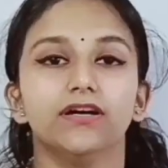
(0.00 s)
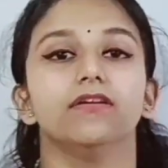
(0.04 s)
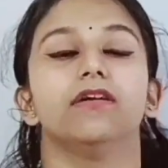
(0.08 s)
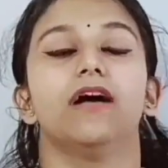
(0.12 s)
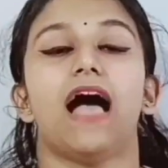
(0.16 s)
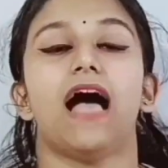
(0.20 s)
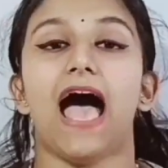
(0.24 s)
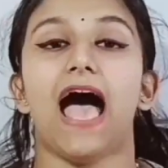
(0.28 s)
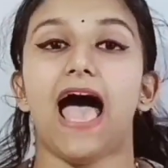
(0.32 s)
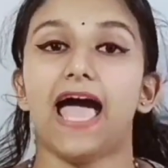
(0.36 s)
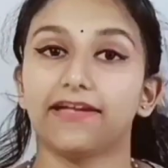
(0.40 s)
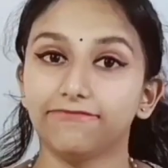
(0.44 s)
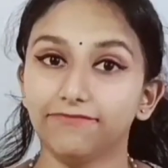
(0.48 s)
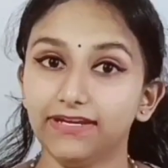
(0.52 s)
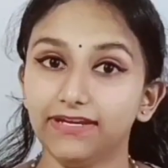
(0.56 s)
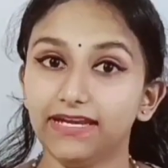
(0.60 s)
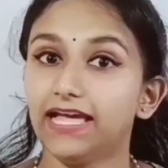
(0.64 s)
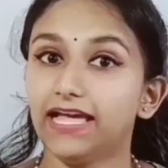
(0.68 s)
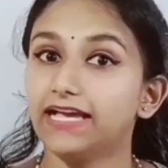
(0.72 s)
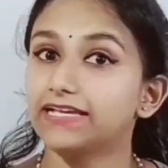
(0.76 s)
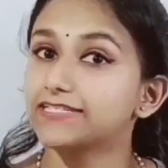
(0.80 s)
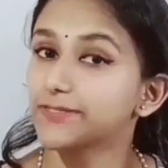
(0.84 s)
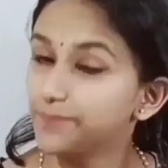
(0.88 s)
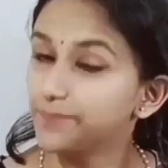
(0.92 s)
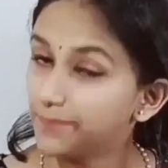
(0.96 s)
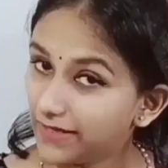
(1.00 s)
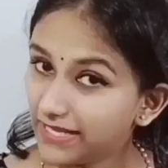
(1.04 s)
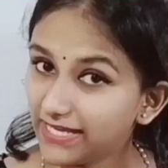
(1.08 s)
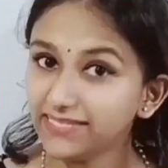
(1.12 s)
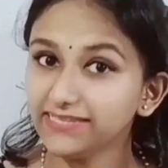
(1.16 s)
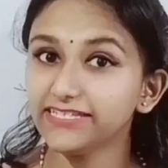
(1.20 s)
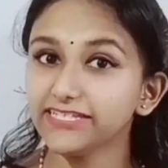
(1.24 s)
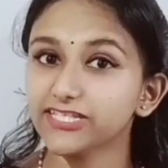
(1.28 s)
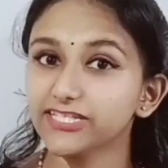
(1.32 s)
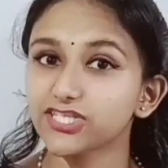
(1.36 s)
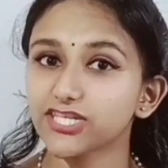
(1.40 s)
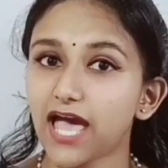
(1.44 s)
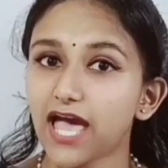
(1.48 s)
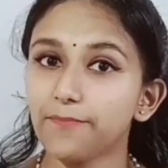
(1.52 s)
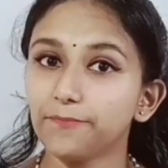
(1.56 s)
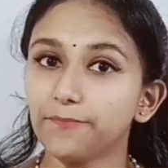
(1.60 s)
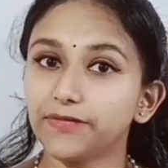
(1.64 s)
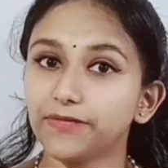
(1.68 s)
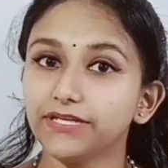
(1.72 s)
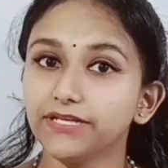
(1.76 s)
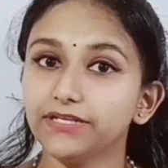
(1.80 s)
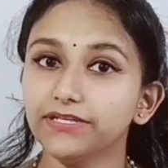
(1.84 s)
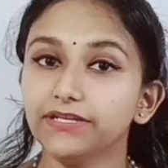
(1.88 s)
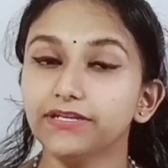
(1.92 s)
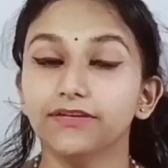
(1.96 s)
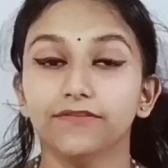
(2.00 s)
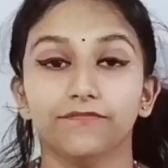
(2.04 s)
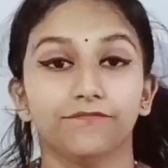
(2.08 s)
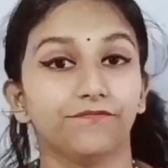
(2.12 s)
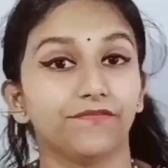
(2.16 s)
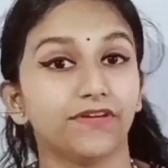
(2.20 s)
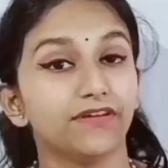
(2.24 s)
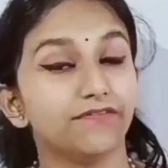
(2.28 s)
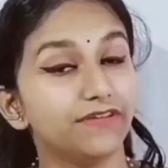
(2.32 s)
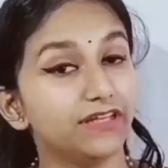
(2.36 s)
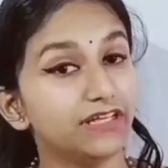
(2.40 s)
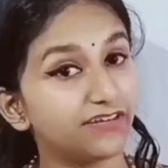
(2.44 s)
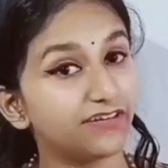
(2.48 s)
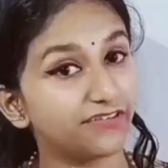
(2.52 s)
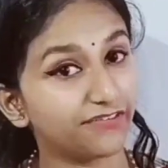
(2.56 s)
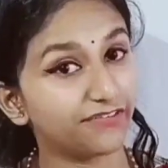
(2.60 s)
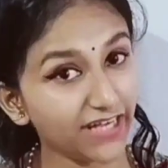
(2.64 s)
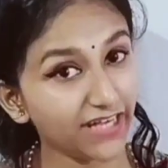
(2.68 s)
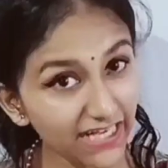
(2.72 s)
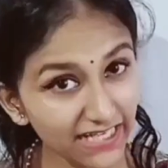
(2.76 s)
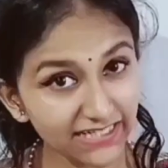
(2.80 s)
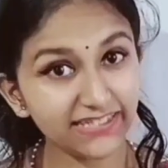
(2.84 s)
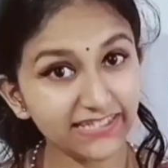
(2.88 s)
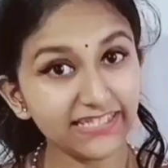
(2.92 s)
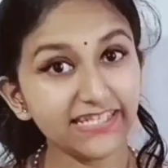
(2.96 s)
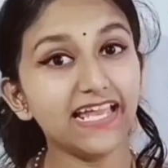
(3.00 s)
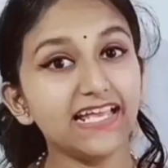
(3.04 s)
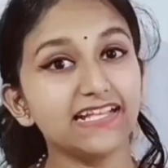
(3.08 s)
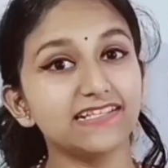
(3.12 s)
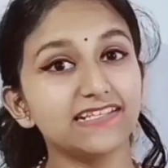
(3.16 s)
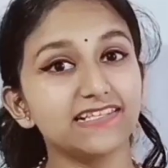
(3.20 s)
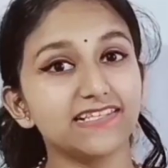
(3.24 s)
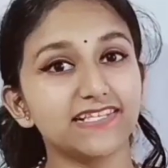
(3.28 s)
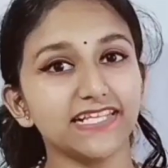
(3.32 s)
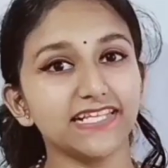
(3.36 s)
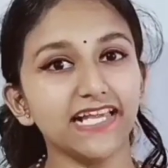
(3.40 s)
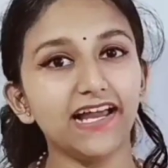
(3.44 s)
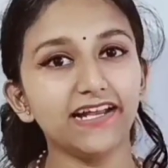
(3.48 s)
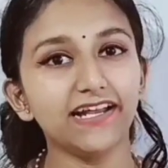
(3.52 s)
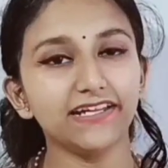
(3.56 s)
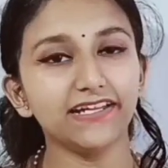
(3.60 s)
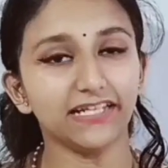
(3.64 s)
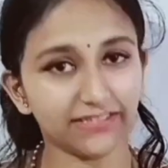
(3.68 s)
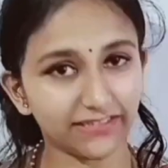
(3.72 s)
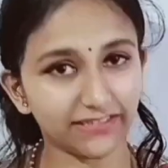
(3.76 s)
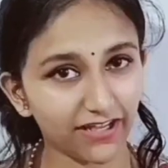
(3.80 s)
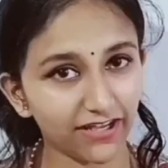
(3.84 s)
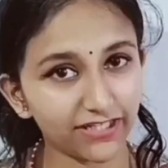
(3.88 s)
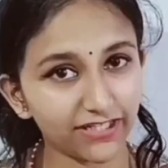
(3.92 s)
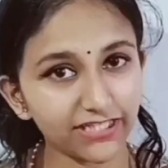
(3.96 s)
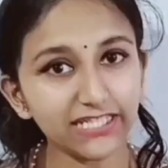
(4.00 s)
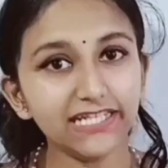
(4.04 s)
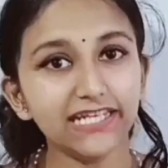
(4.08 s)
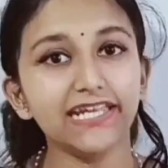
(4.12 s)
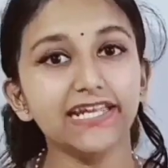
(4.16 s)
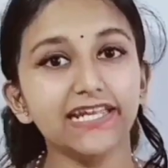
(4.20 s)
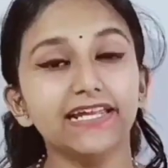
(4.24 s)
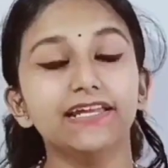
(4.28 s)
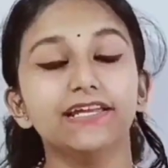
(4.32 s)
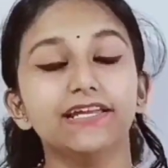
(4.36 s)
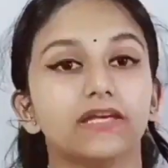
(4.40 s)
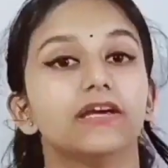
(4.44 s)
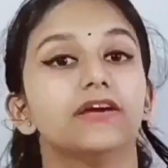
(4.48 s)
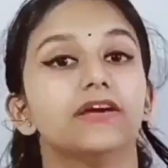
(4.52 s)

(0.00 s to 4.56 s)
I will explain the chapter, we will read the NCERT thoroughly,